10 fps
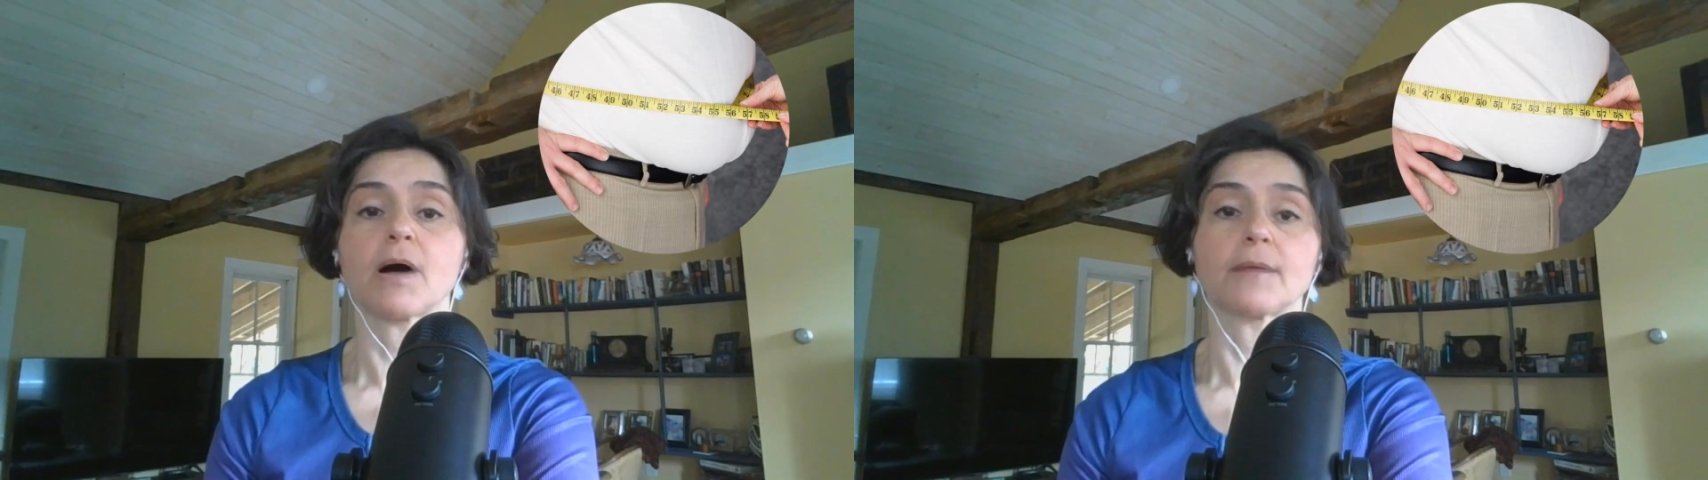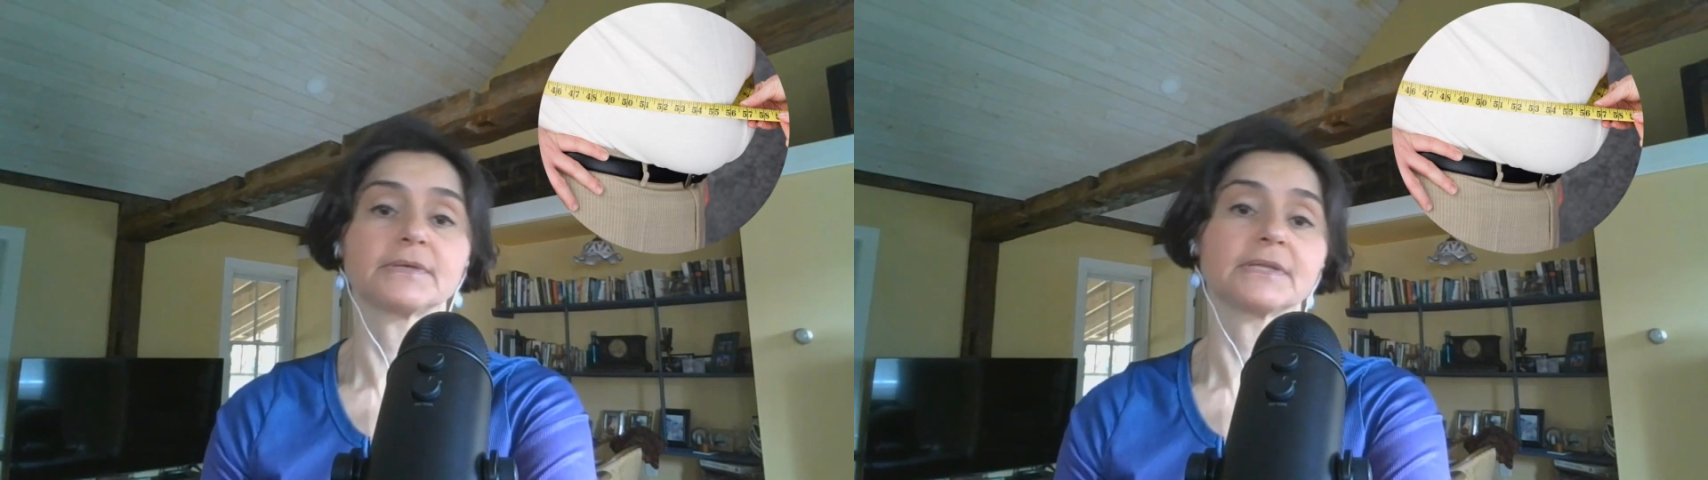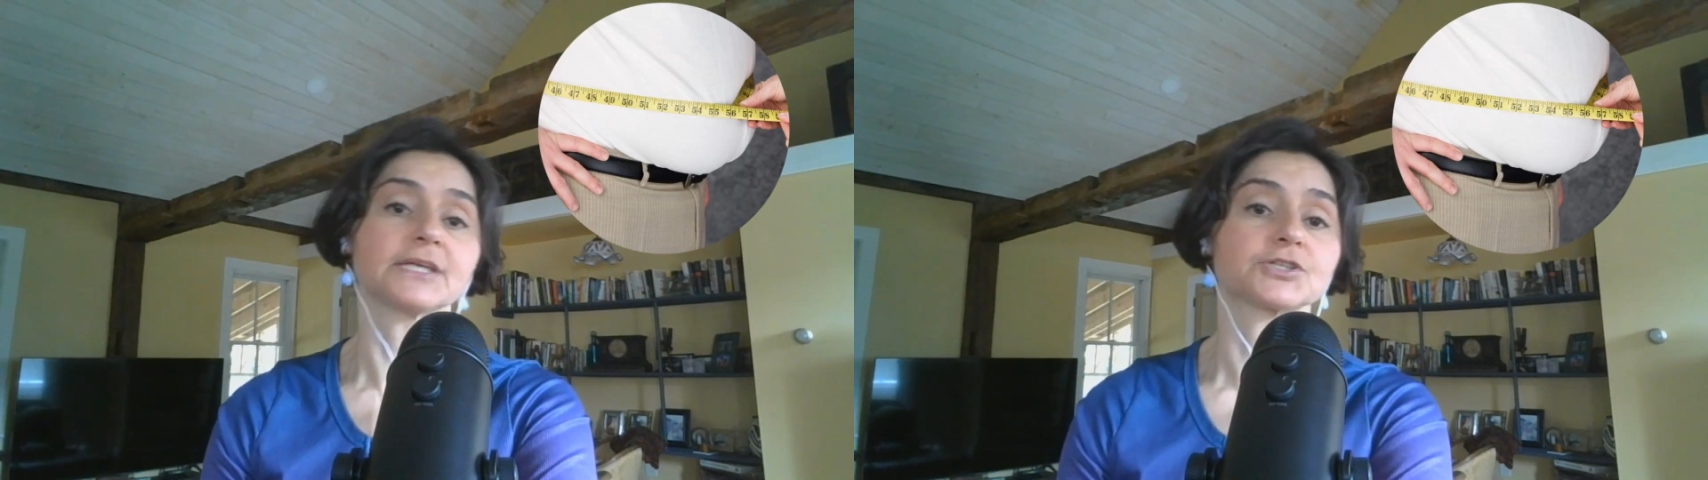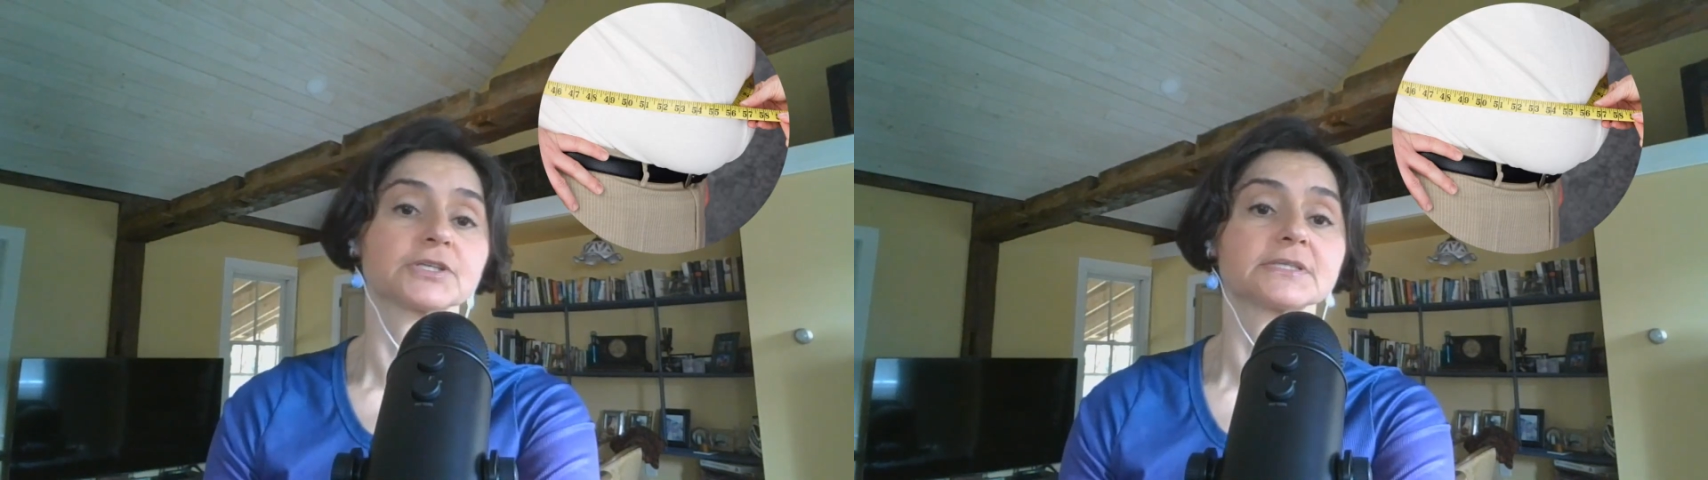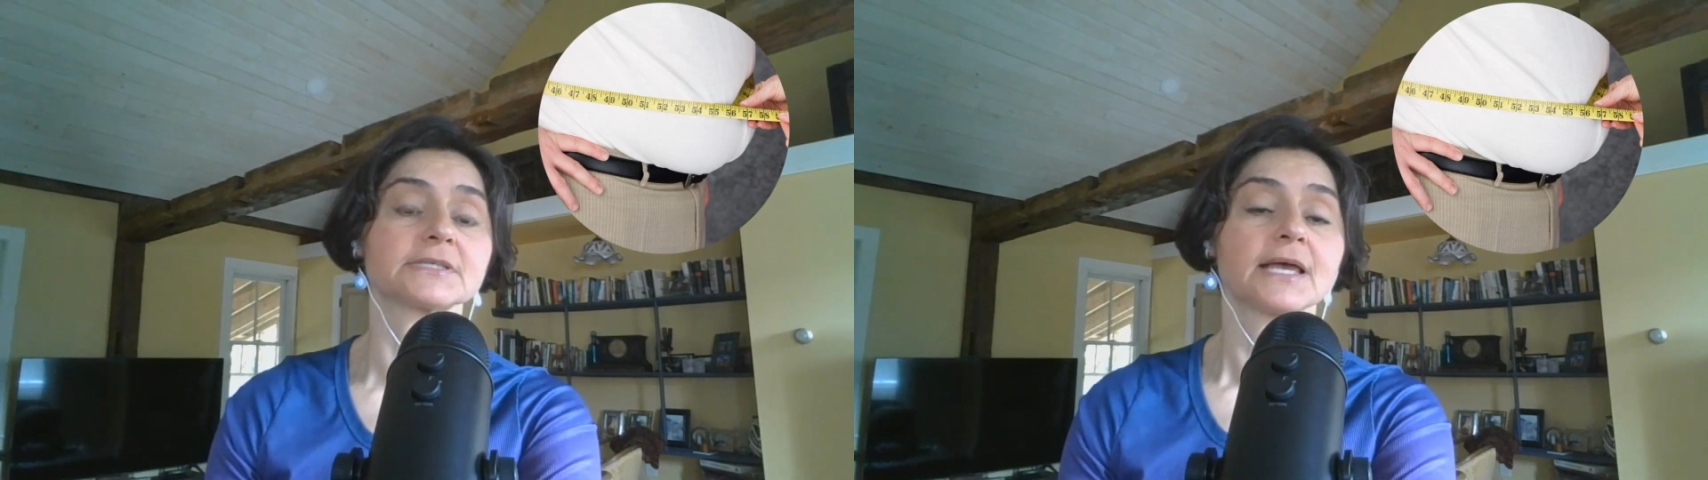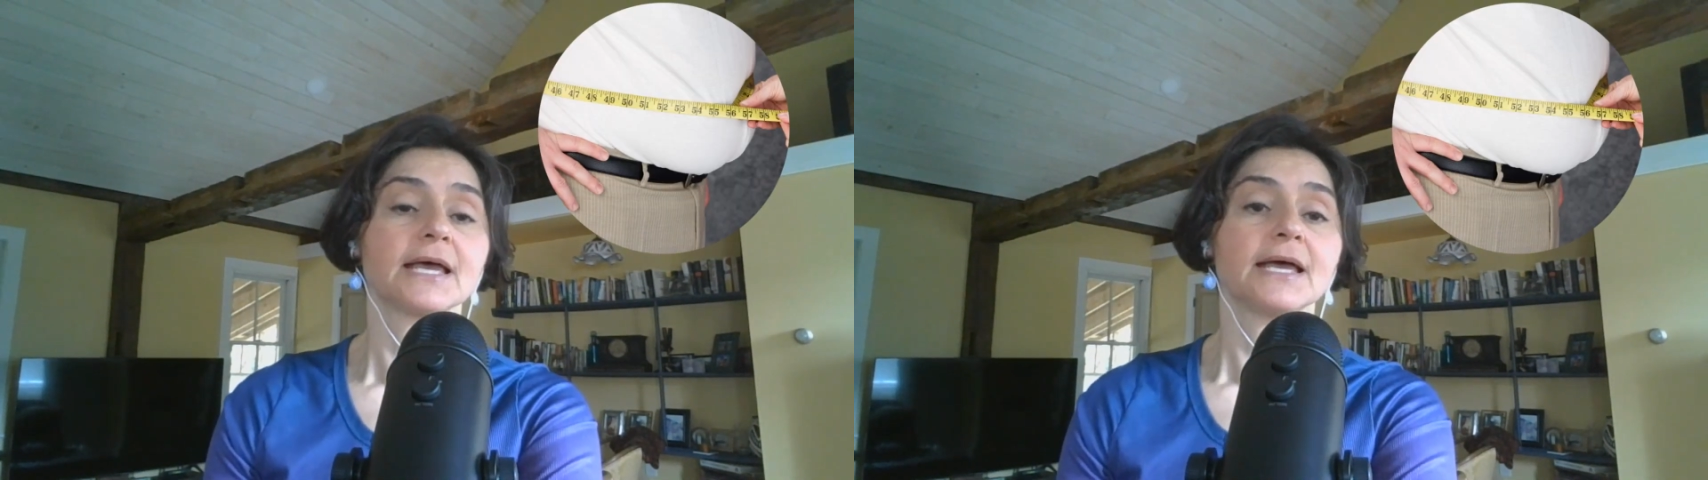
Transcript: populations.